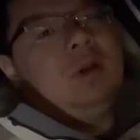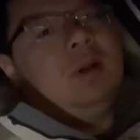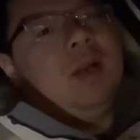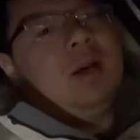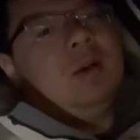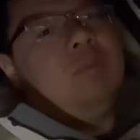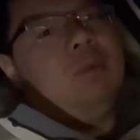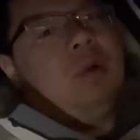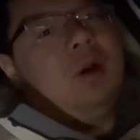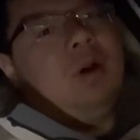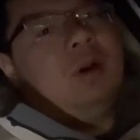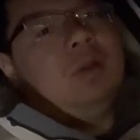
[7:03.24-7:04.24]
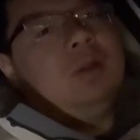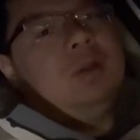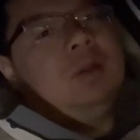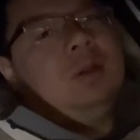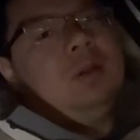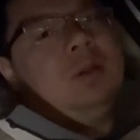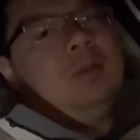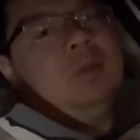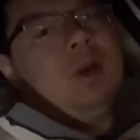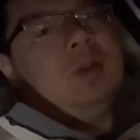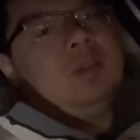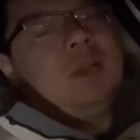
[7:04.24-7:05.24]
like a blog,
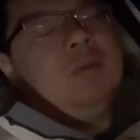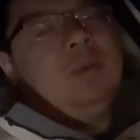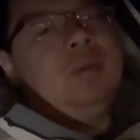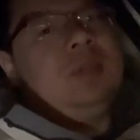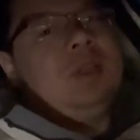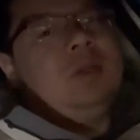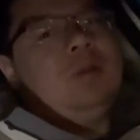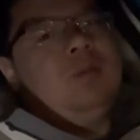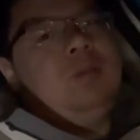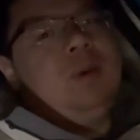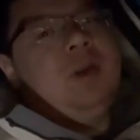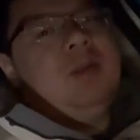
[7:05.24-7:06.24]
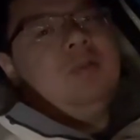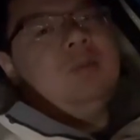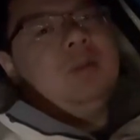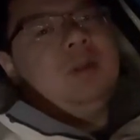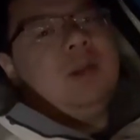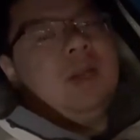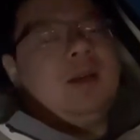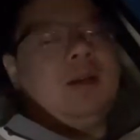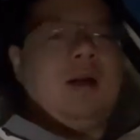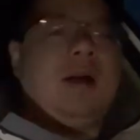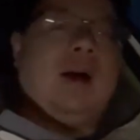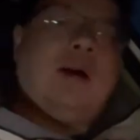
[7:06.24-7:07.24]
because some people, they don't believe me. Like
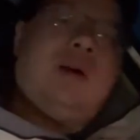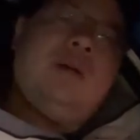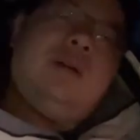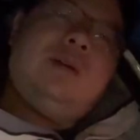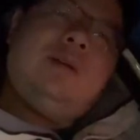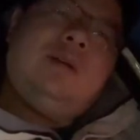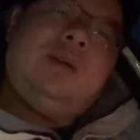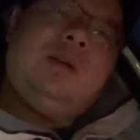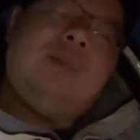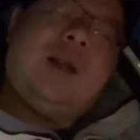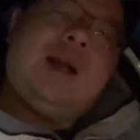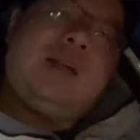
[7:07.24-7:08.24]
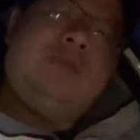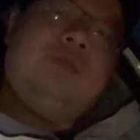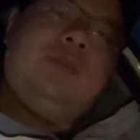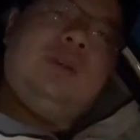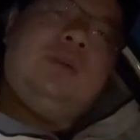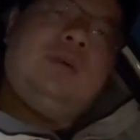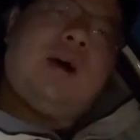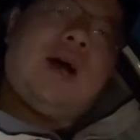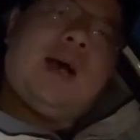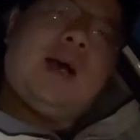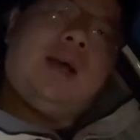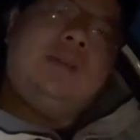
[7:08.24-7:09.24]
in my last video, I
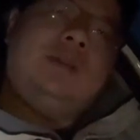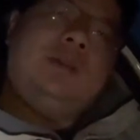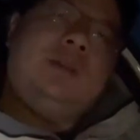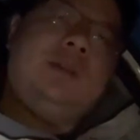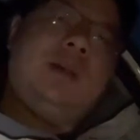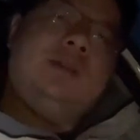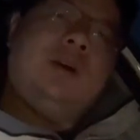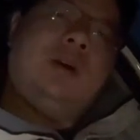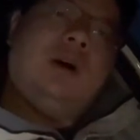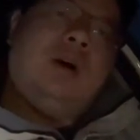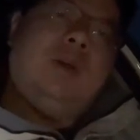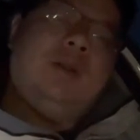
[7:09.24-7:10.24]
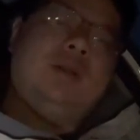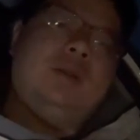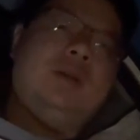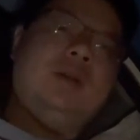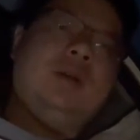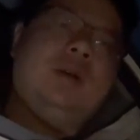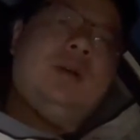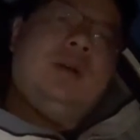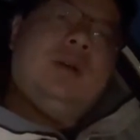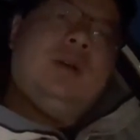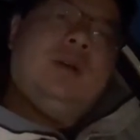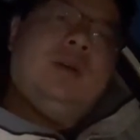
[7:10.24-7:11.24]
can see there's a comment.
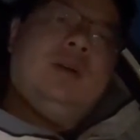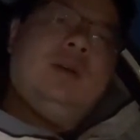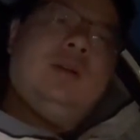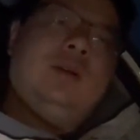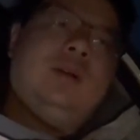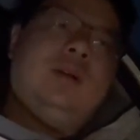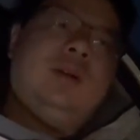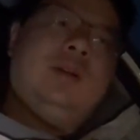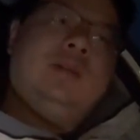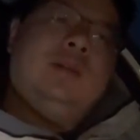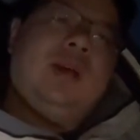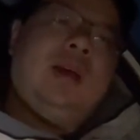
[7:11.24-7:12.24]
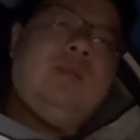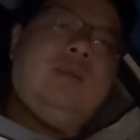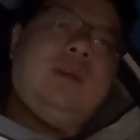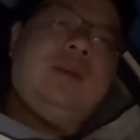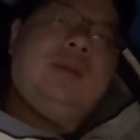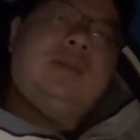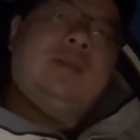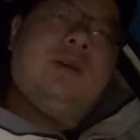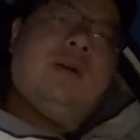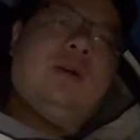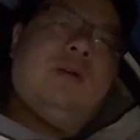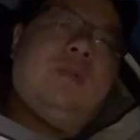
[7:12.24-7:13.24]
His name is
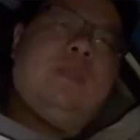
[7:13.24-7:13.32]
uh,